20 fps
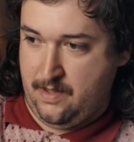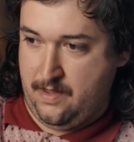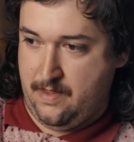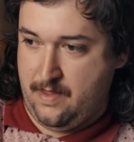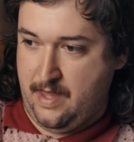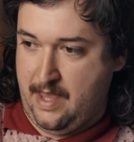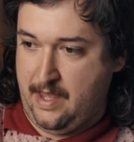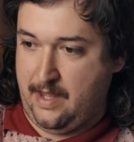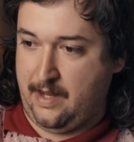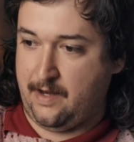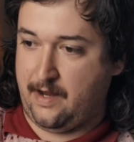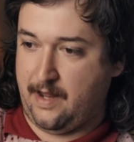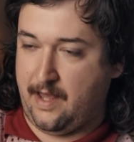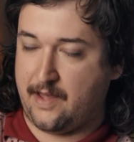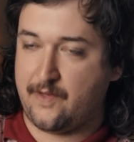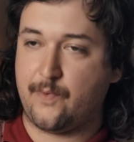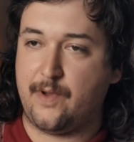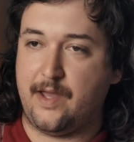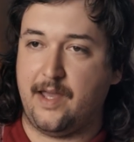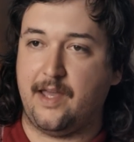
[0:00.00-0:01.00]
Then
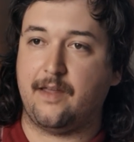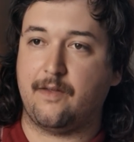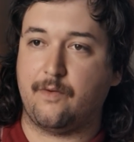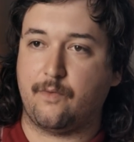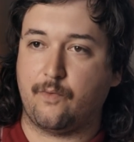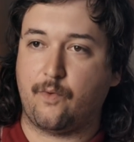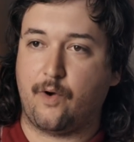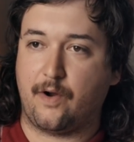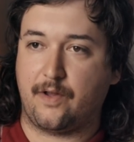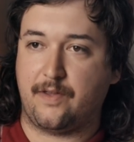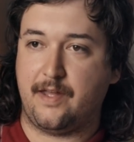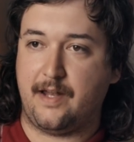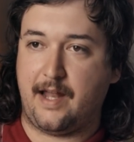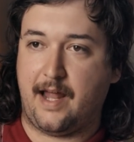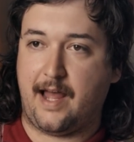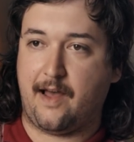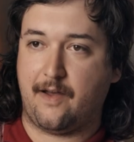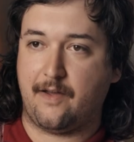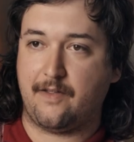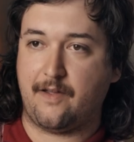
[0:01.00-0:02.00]
as we worked it
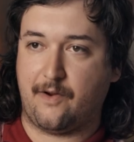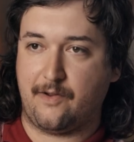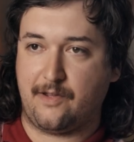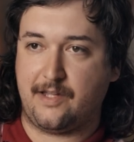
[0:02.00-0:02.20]
out, our